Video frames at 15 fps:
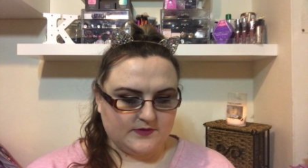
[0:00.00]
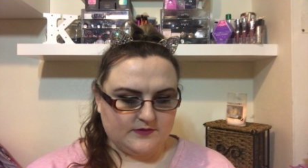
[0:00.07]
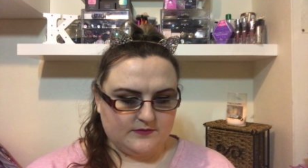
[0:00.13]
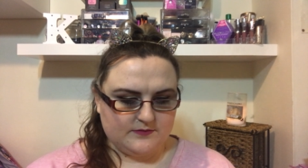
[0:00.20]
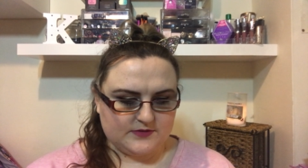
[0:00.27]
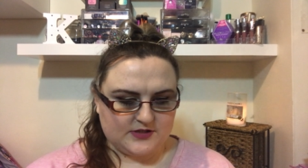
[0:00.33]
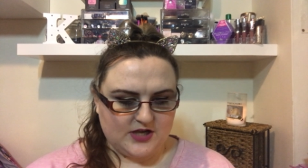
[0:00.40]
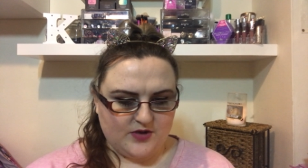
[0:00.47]

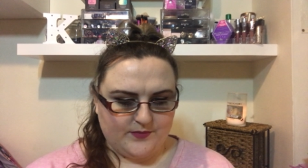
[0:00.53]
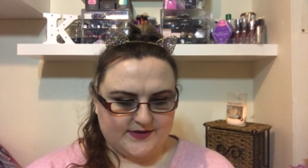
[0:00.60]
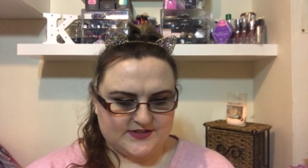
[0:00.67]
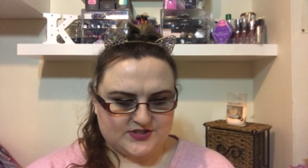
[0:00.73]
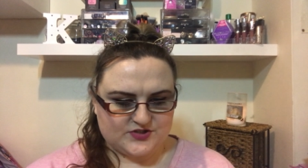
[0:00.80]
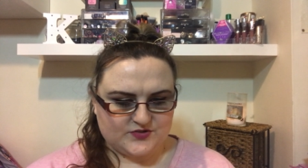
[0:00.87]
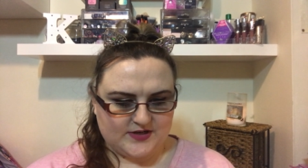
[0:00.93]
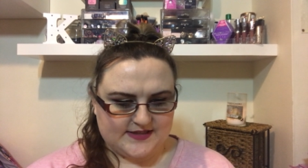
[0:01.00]
I can't wait
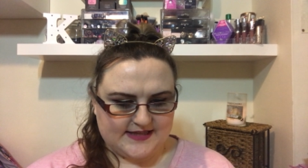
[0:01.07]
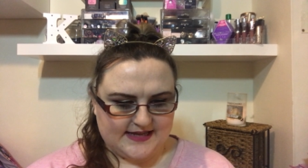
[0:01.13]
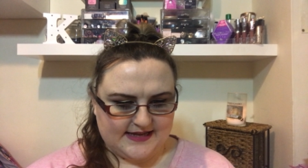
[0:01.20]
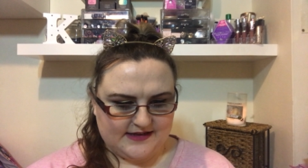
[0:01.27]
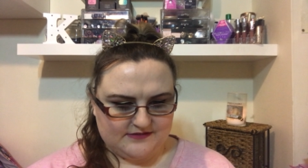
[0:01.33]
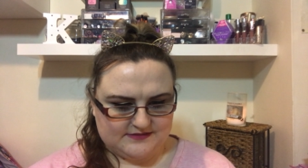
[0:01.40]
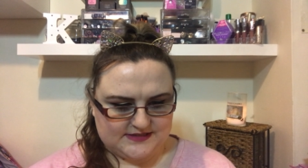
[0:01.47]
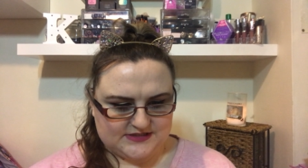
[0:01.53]
to try that
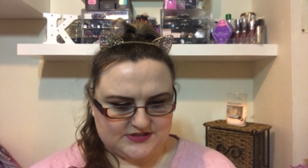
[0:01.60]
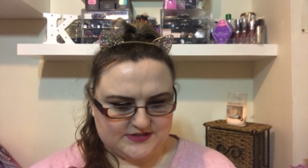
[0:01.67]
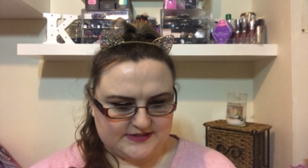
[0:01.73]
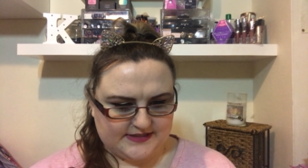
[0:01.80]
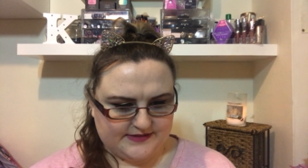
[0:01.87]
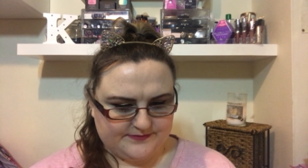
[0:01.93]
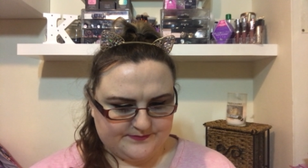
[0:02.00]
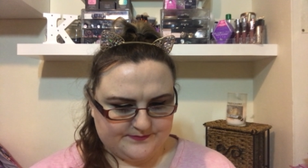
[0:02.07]
out
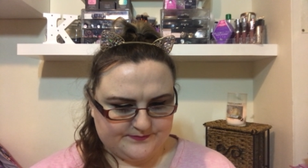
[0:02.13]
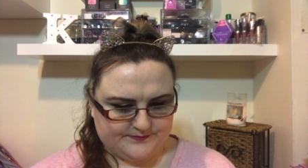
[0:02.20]
actually.